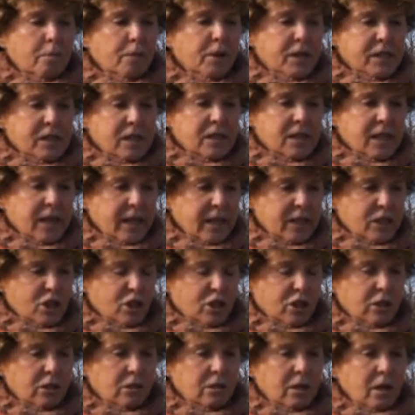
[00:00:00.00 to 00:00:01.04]

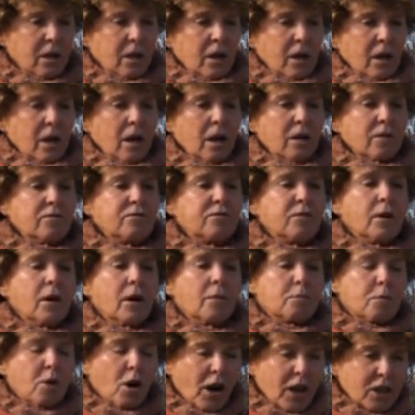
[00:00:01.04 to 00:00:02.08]
presentation of
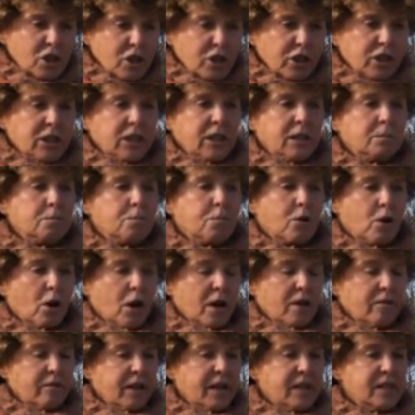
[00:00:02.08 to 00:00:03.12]
a project in
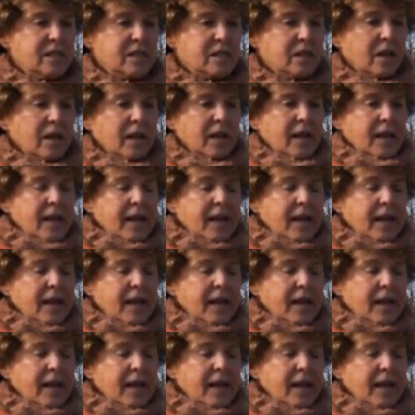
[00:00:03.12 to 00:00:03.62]
progress.